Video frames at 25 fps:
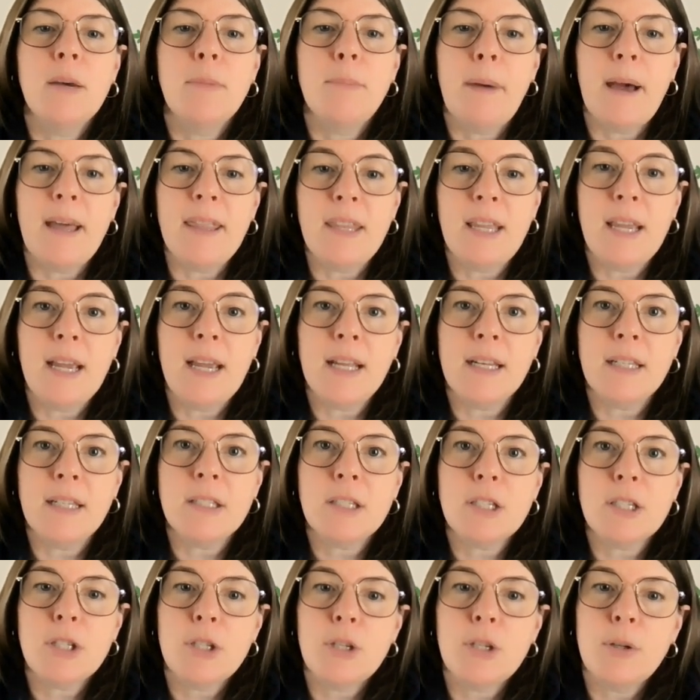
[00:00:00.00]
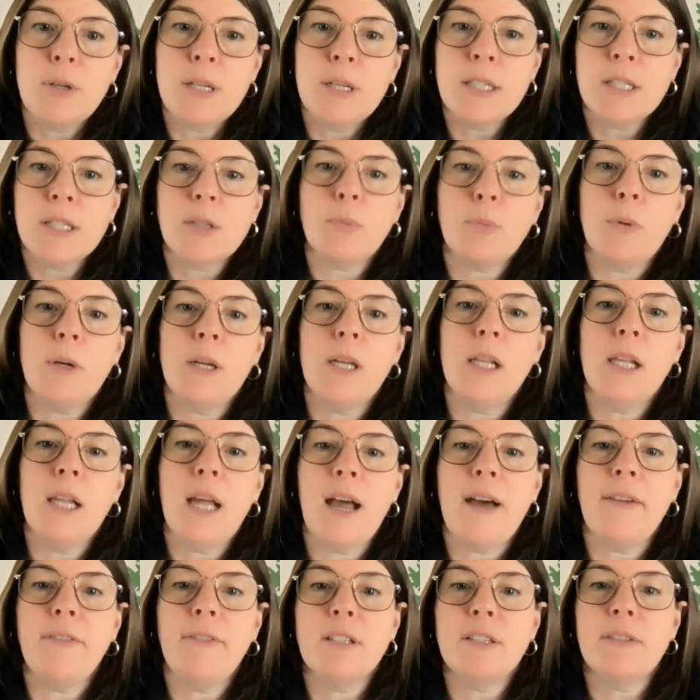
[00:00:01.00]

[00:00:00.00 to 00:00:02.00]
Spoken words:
By the end, students will have a